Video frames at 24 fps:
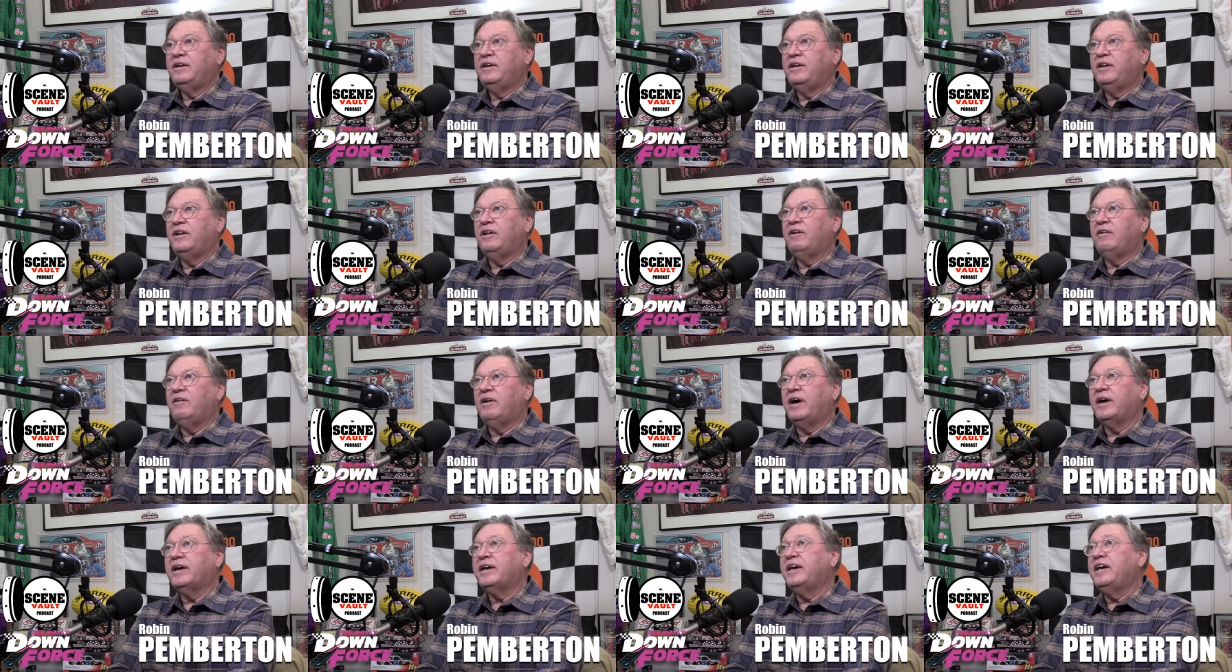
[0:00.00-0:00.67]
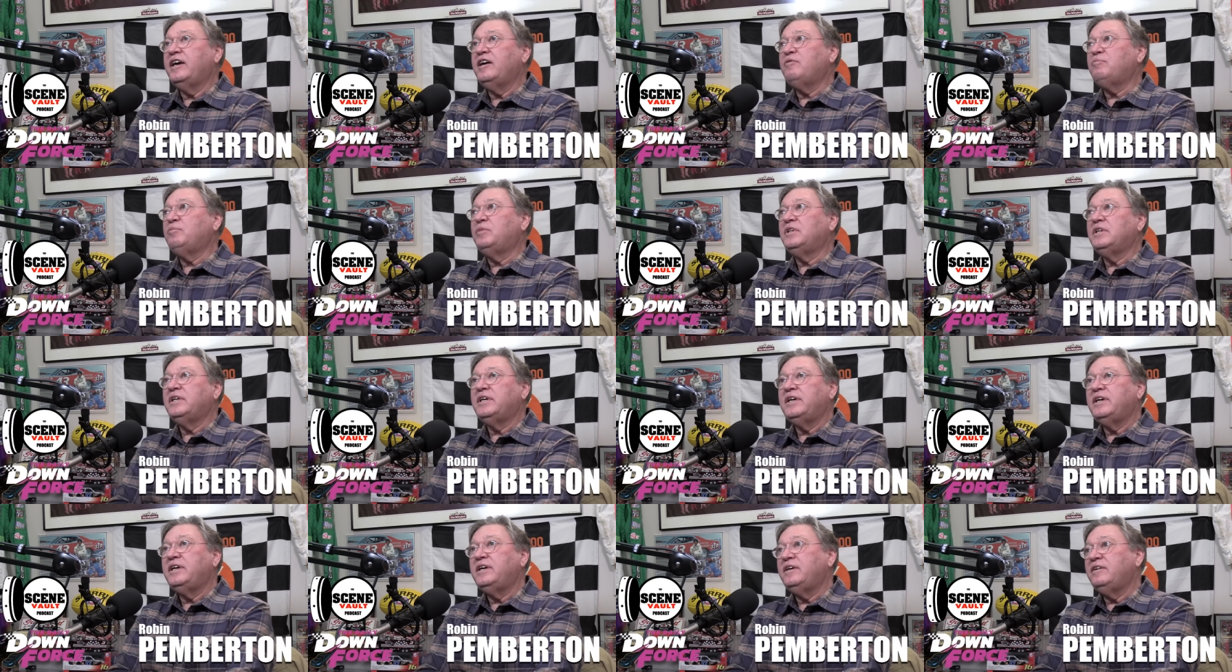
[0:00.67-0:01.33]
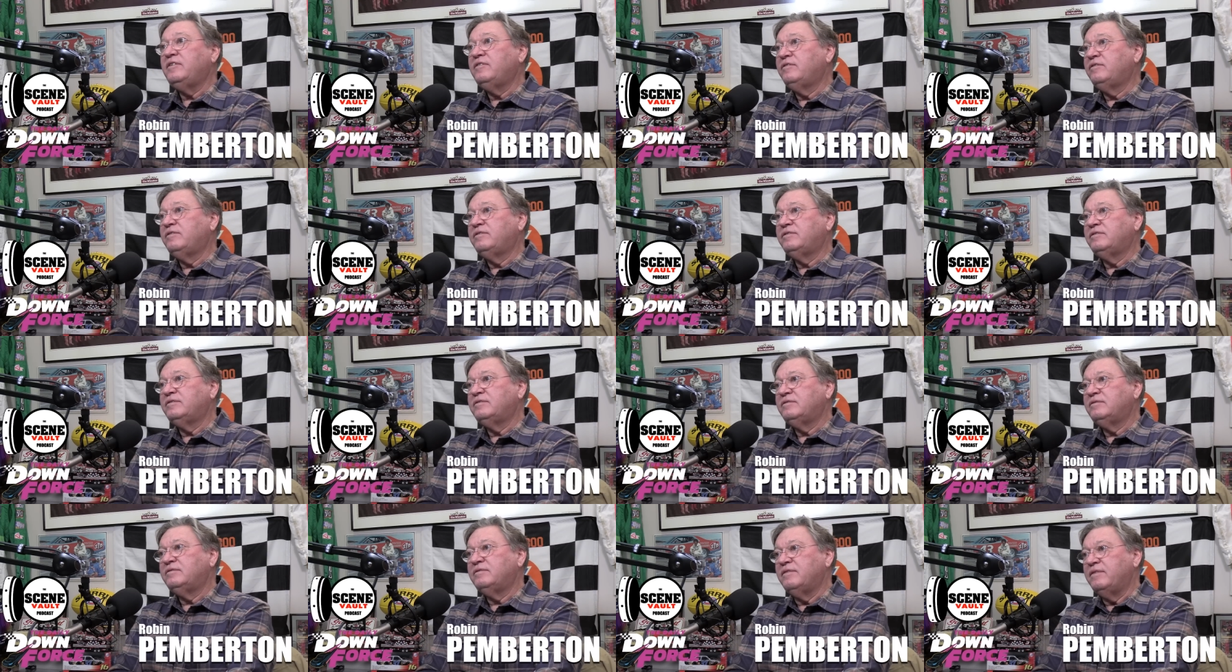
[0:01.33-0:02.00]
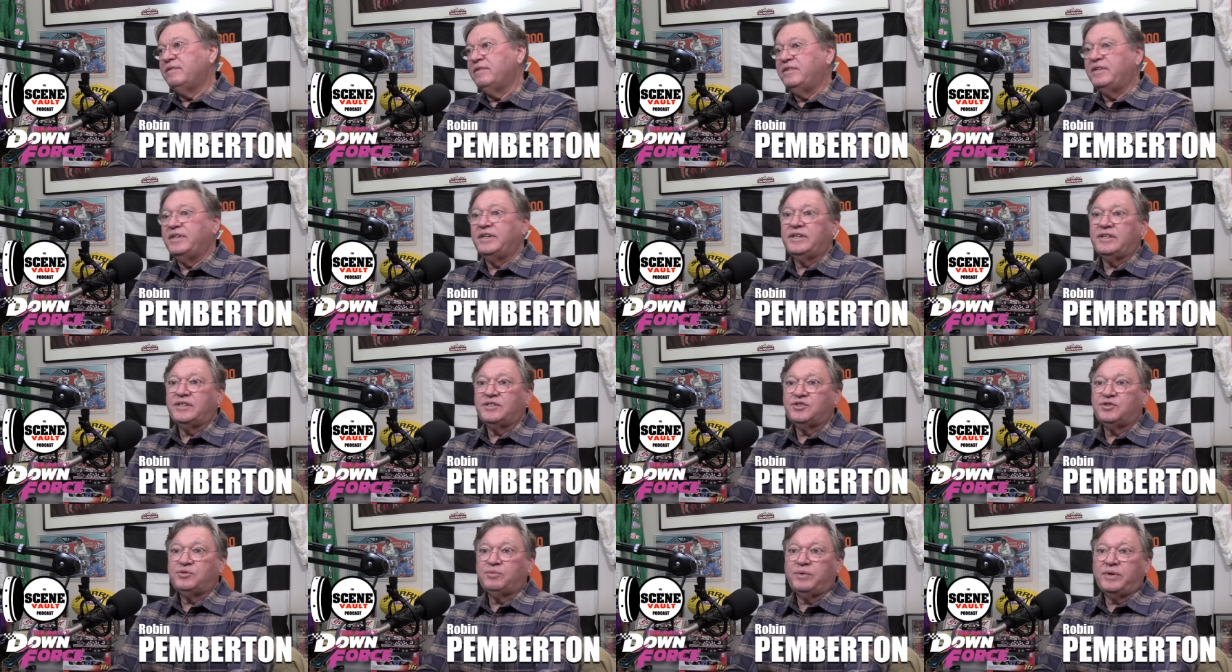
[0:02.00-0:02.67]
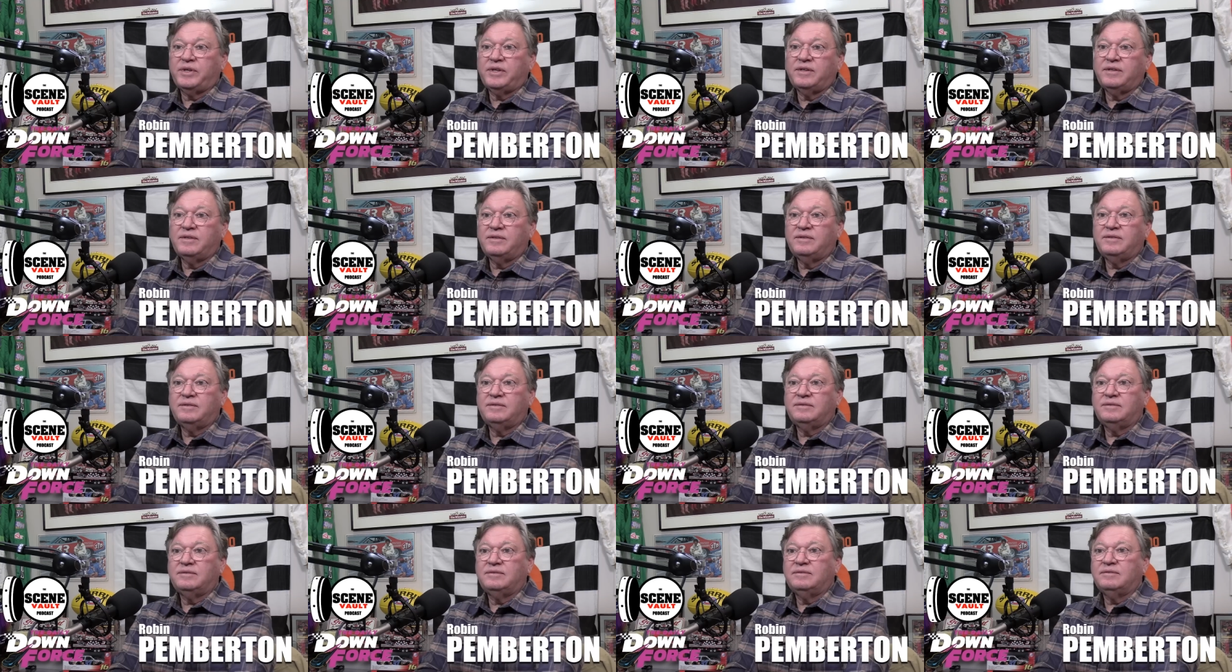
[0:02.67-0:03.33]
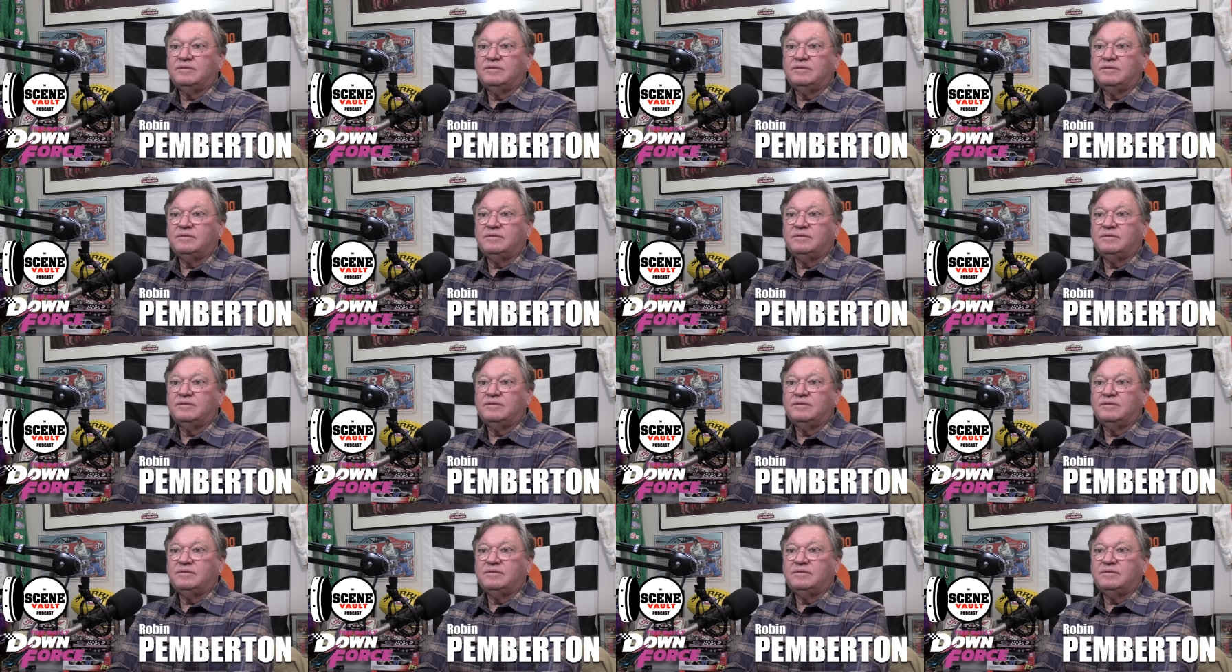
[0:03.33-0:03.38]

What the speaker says: you know, I can't believe this with